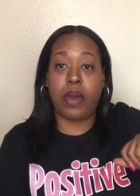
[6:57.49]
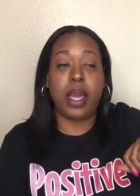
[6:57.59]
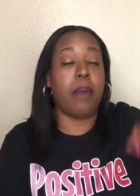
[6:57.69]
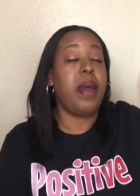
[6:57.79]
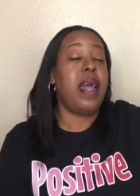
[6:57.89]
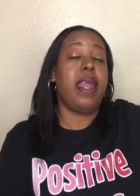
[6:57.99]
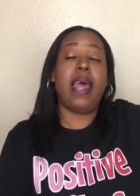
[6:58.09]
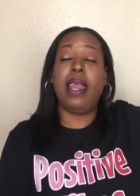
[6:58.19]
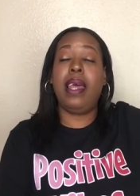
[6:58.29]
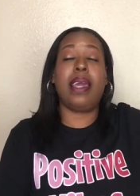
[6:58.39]
him.
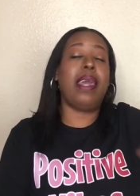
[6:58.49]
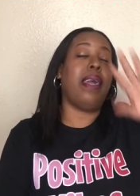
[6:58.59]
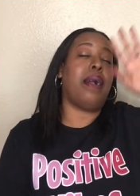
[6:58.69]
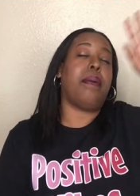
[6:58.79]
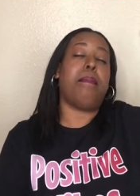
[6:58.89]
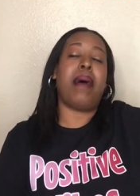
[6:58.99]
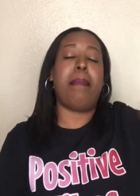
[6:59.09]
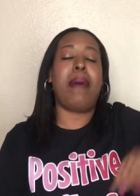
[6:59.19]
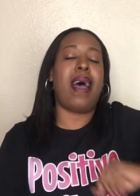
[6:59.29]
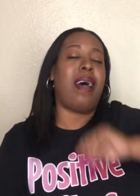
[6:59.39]
Now, look here,
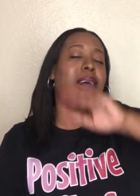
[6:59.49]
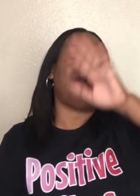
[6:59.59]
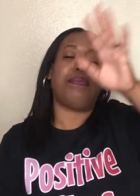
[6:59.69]
mama,